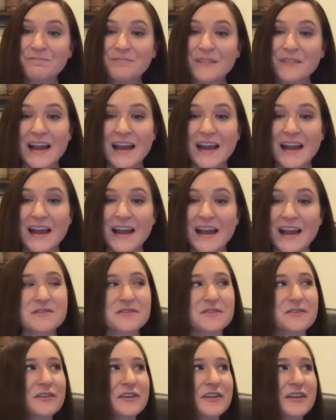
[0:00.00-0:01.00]
I had
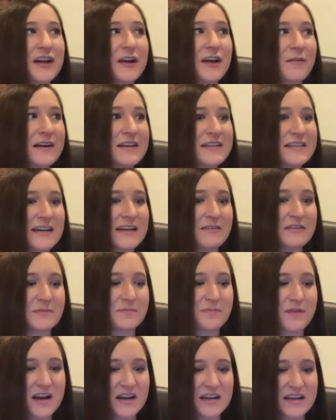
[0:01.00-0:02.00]
absolutely no idea I was
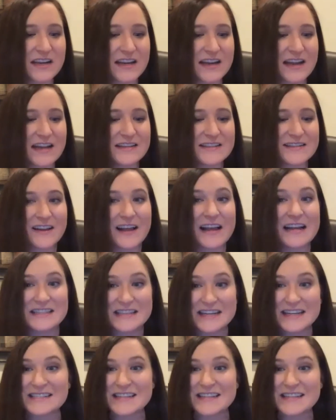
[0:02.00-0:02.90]
pregnant until I did